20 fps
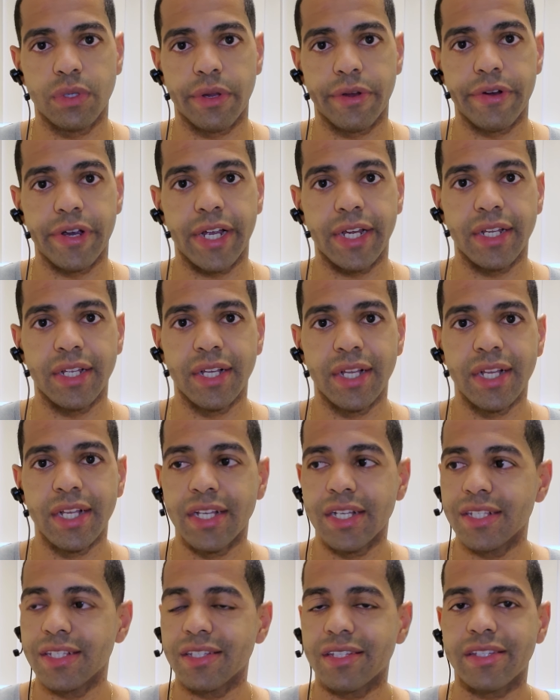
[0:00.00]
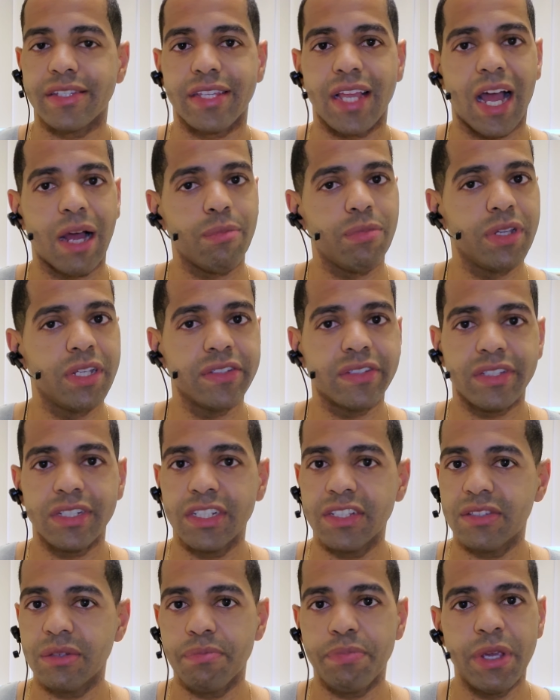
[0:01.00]
Right? Stop
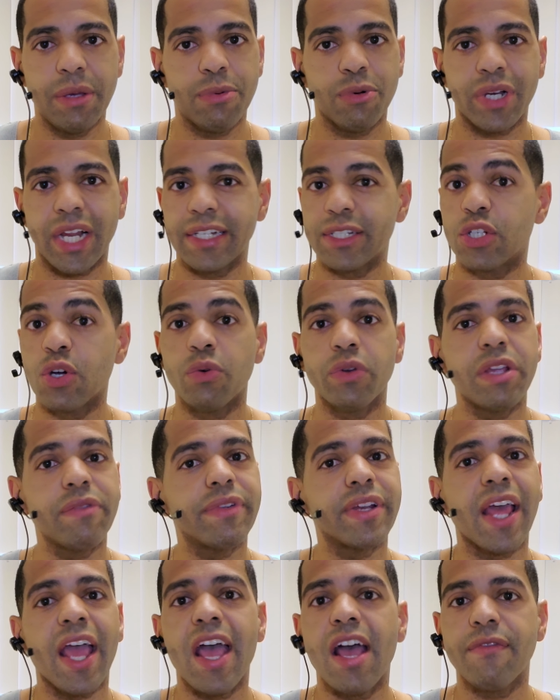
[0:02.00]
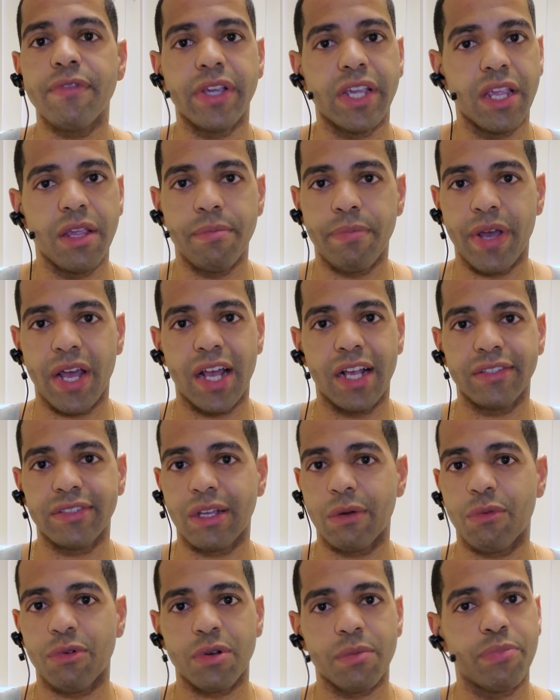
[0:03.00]
listening to people that don't even have Game Pass
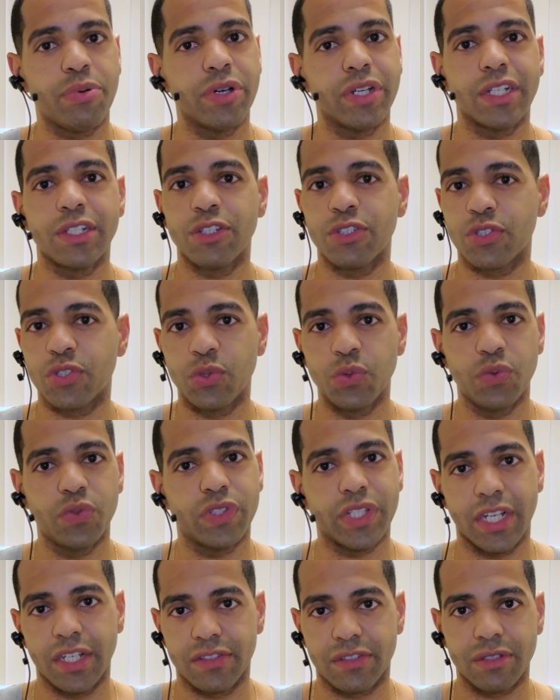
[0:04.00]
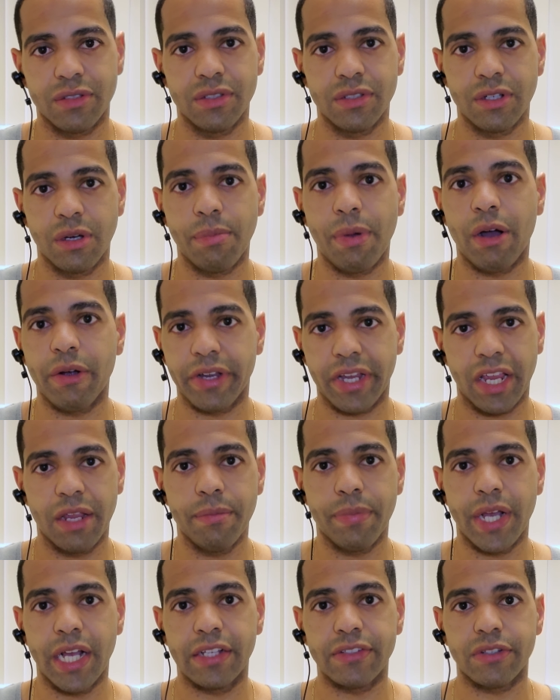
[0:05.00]
that want to put in their two cents about Game
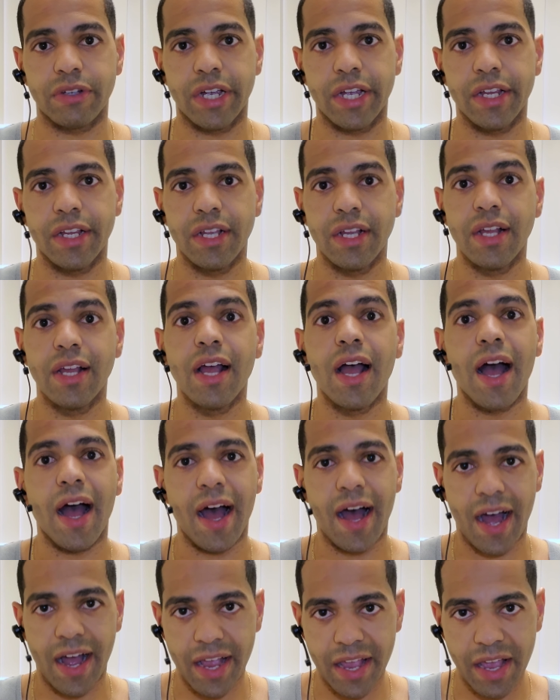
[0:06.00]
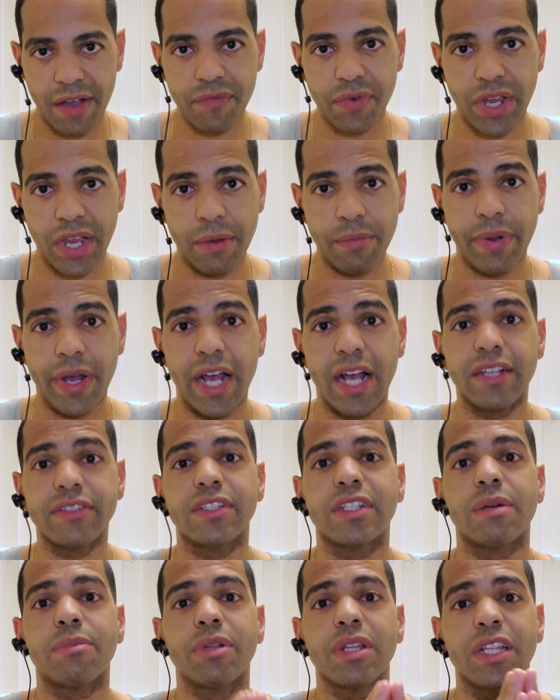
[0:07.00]
Pass. Right? I have Game Pass,
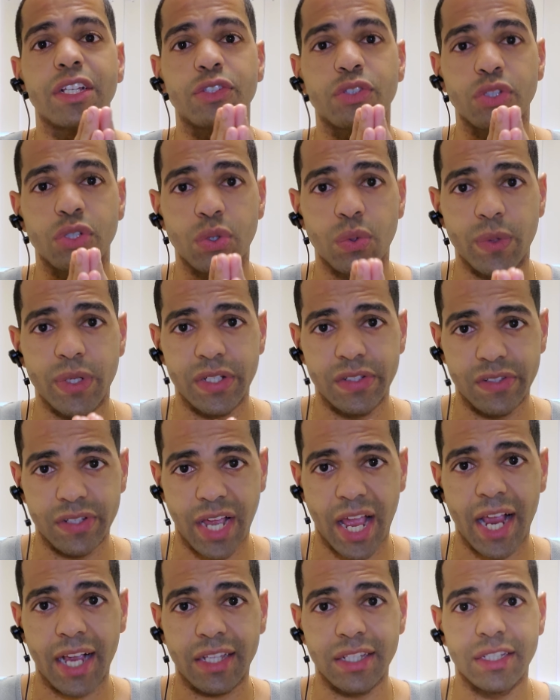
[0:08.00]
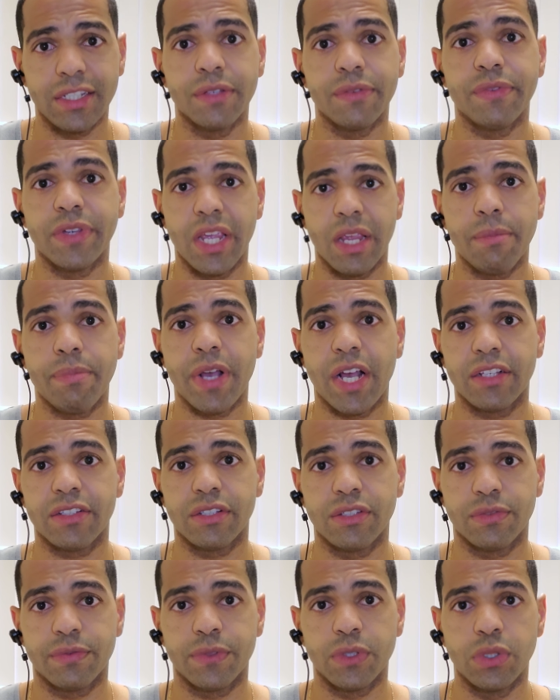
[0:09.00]
and I'm gonna let you know exactly if Game Pass
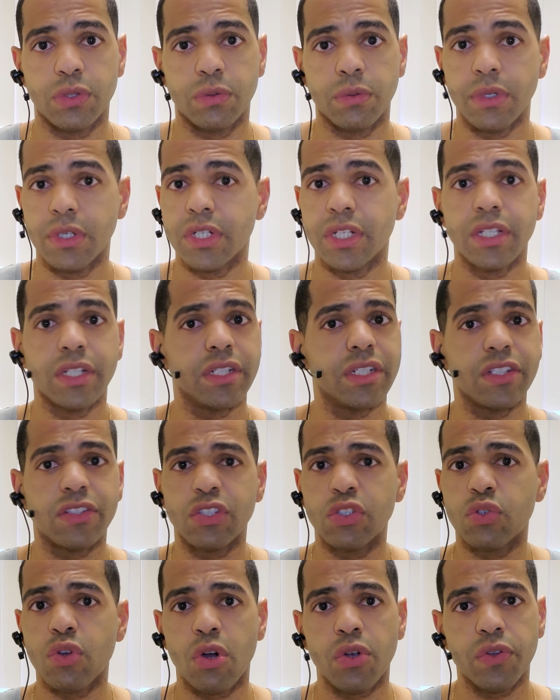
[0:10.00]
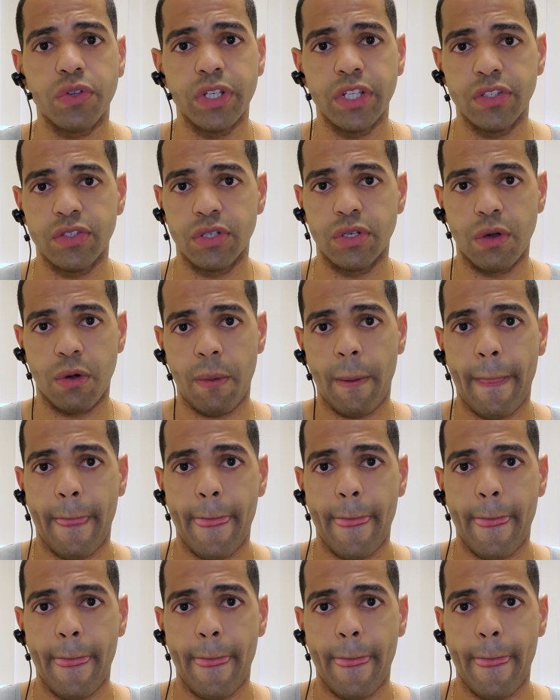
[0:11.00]
is for you. This is all you need to know.